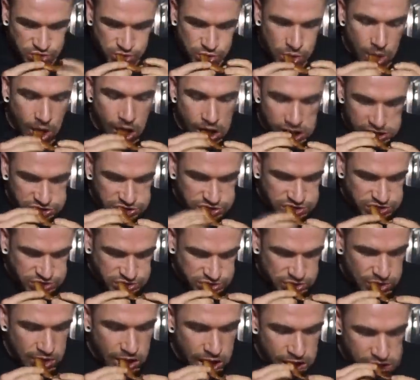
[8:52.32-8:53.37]
subscribing if
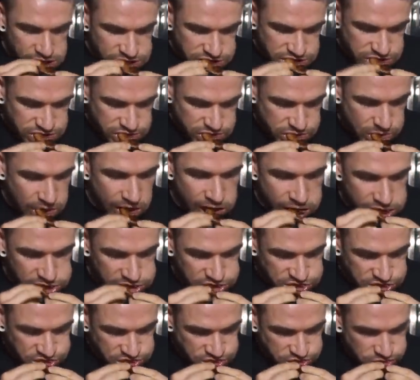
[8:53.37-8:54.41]
you already haven't. It's
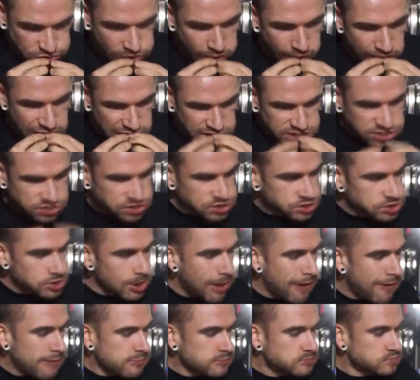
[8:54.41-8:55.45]
completely free
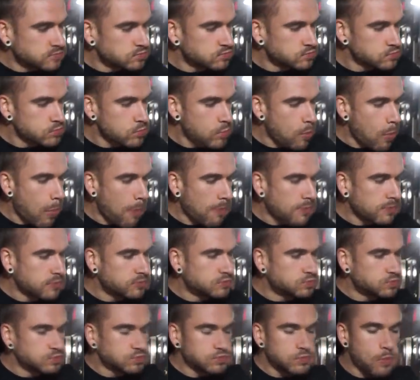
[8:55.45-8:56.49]
and it helps the channel grow and
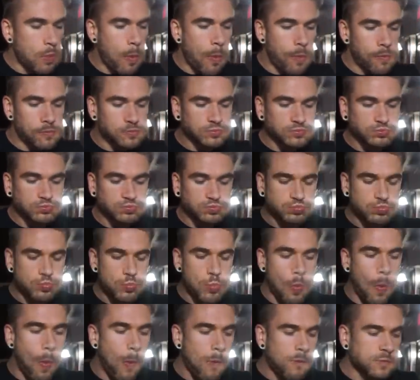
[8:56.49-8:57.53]
that way you don't miss an
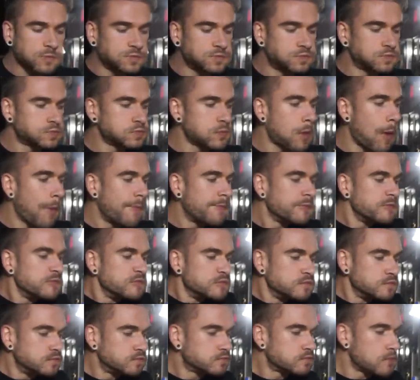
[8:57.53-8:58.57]
upload and I can continue to
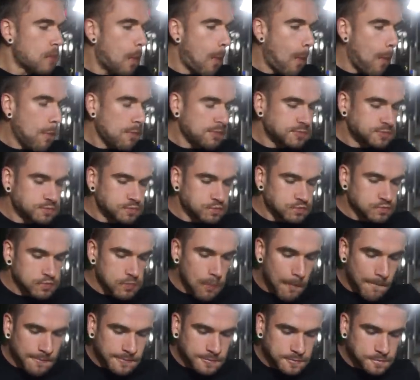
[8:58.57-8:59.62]
bring you the best content
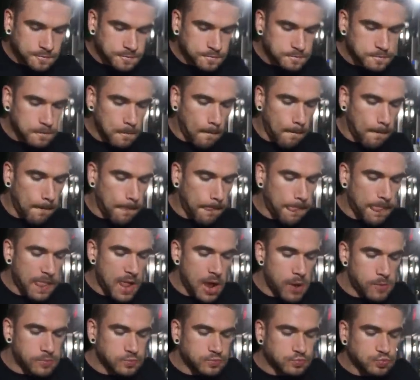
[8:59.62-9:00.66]
possible. But at
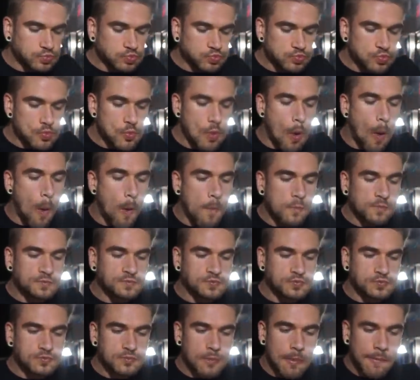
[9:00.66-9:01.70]
that, like I said, let's get to
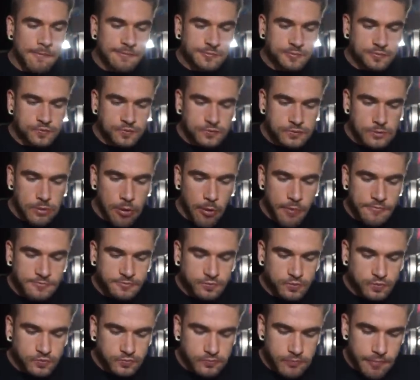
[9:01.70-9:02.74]
the rest of
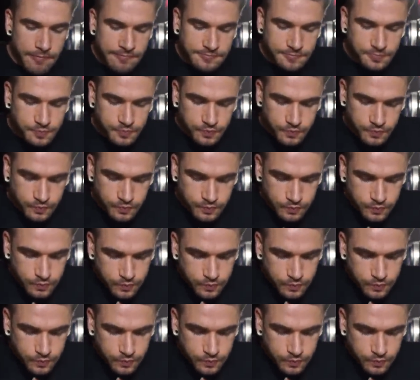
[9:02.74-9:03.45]
the video.